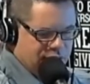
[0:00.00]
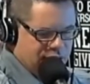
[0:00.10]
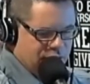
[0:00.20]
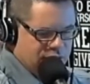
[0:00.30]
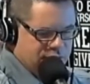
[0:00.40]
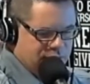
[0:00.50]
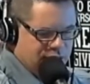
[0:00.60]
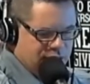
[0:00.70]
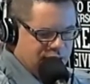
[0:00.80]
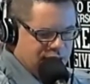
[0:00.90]
I know it's
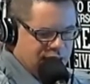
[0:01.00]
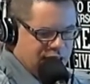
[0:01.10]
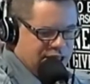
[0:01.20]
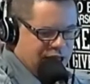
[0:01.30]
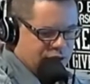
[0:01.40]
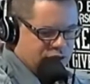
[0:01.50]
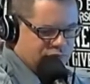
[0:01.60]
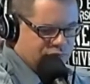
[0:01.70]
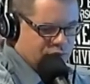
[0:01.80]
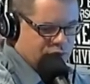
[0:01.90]
been a challenge
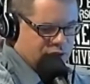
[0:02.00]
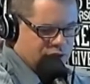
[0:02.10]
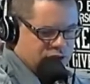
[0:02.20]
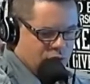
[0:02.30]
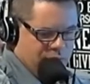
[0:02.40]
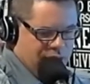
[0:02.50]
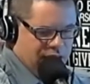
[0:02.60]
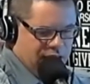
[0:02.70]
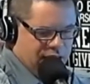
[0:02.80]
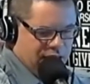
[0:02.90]
for so
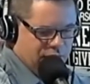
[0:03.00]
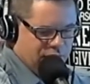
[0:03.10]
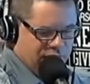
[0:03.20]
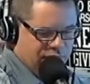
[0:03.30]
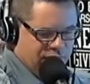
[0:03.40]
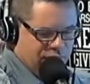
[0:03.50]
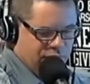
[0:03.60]
many. I know we've